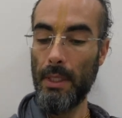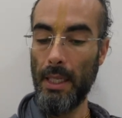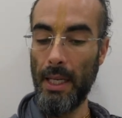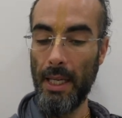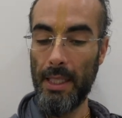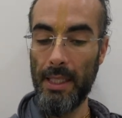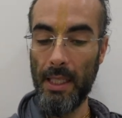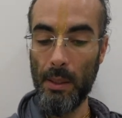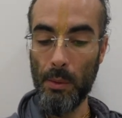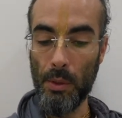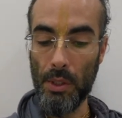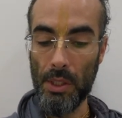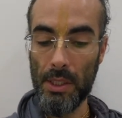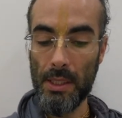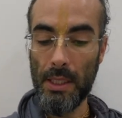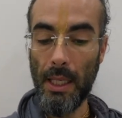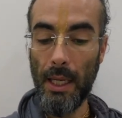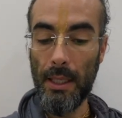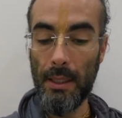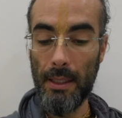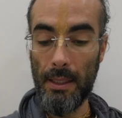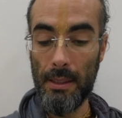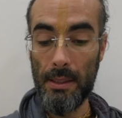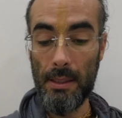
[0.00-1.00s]
and they were
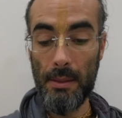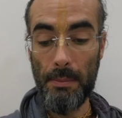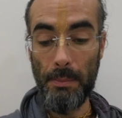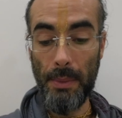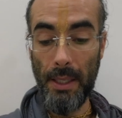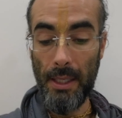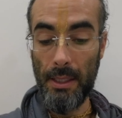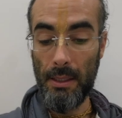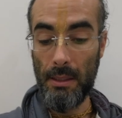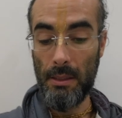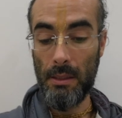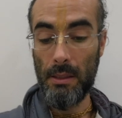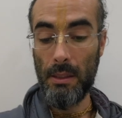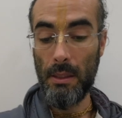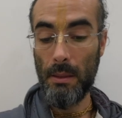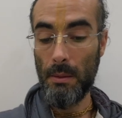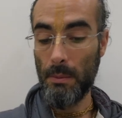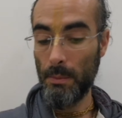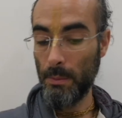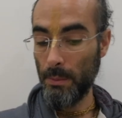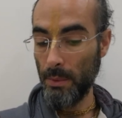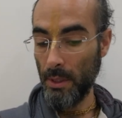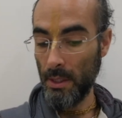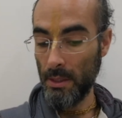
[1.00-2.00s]
silenced by his
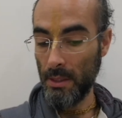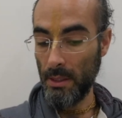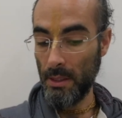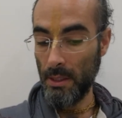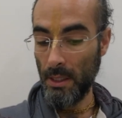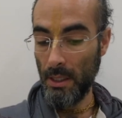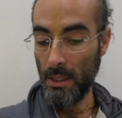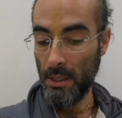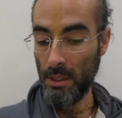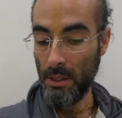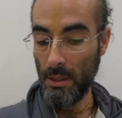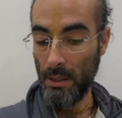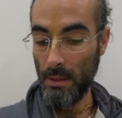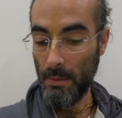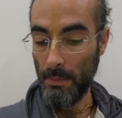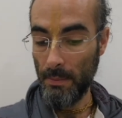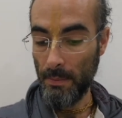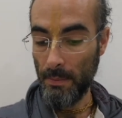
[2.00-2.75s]
presentation.